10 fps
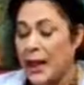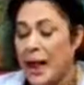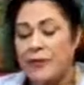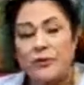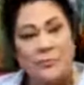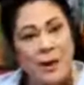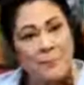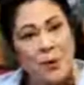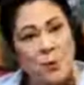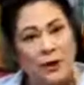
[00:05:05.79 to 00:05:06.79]
And
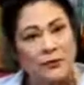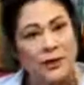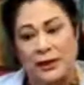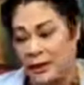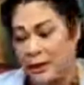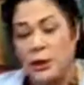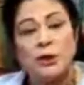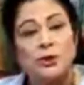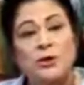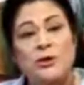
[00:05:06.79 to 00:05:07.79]
remember one thing,
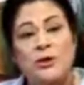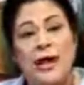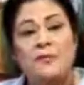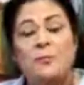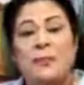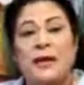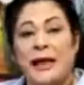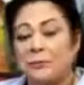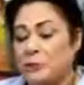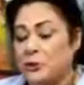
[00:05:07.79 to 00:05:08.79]
you never pick
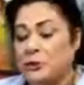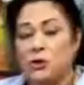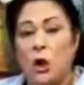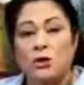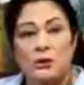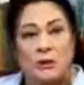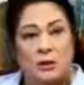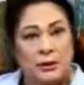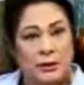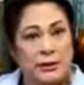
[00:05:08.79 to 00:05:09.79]
up the
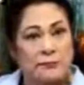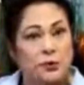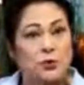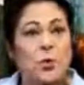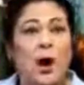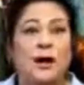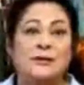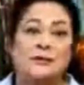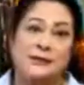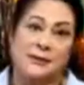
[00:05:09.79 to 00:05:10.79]
saucer if you are
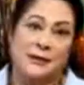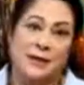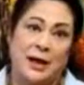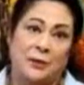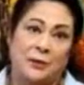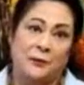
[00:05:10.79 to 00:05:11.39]
sitting down.